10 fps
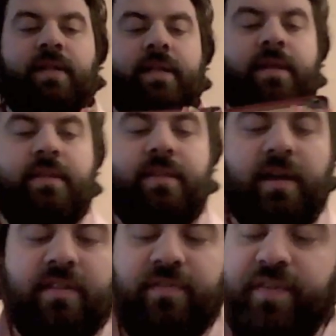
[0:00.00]
The other
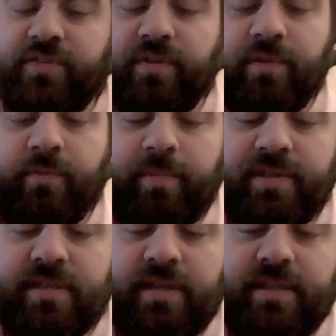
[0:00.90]
feature of the
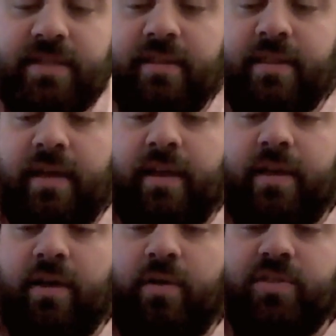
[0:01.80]
ribbons is that they
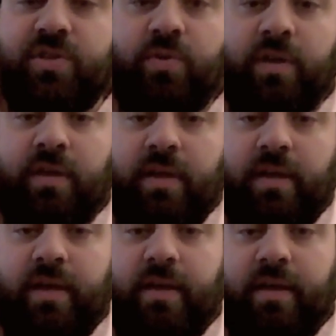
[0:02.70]
go to
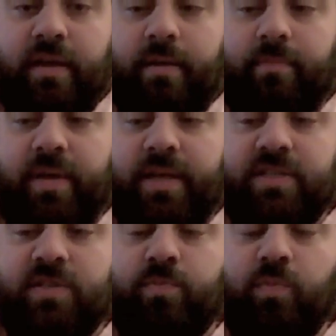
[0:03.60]
a
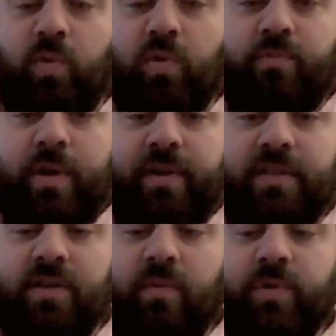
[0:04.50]
smaller ribbon at the
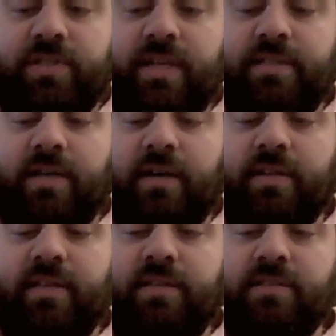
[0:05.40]
top, which is then
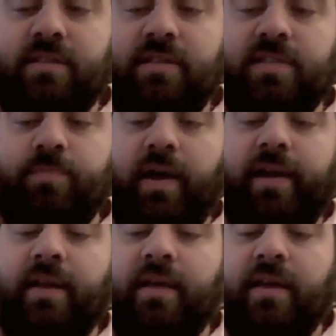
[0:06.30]
tucked into the
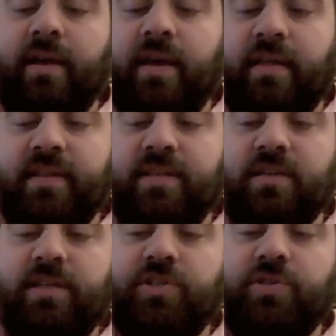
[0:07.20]
spine, and this will
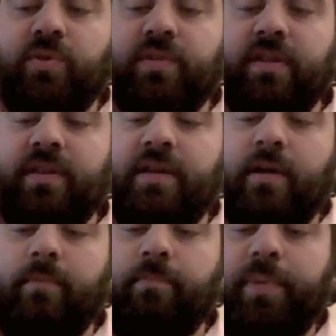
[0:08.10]
ensure that they
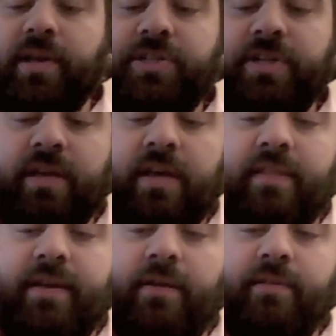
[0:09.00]
don't bunch
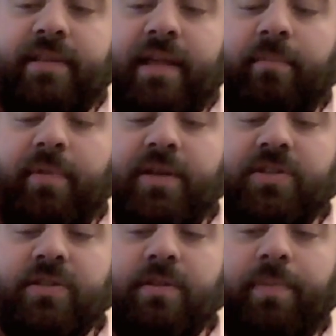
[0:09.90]
and they don't
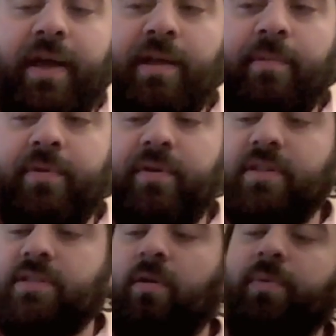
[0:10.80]
damage the paper at the
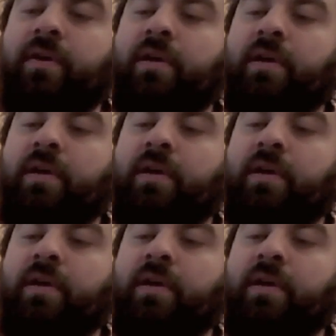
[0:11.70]
top